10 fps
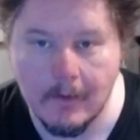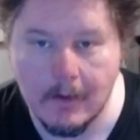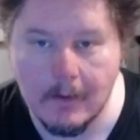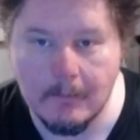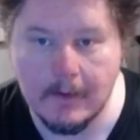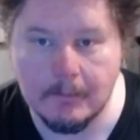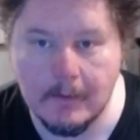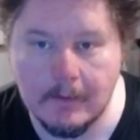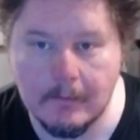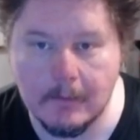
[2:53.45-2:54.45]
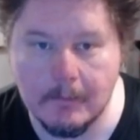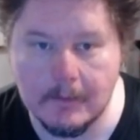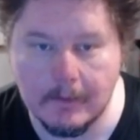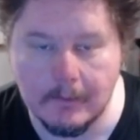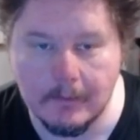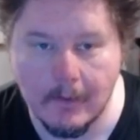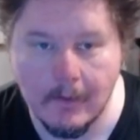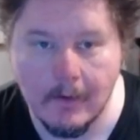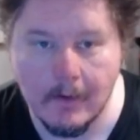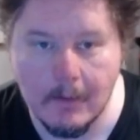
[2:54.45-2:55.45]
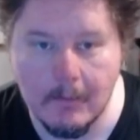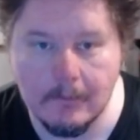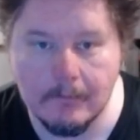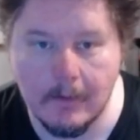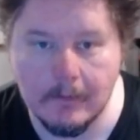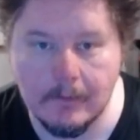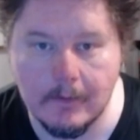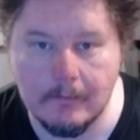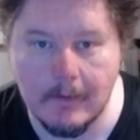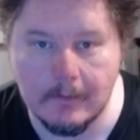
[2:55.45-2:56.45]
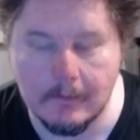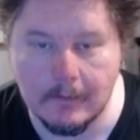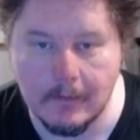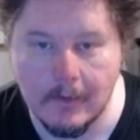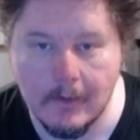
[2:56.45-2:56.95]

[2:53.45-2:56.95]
that make specific predictions about functional advances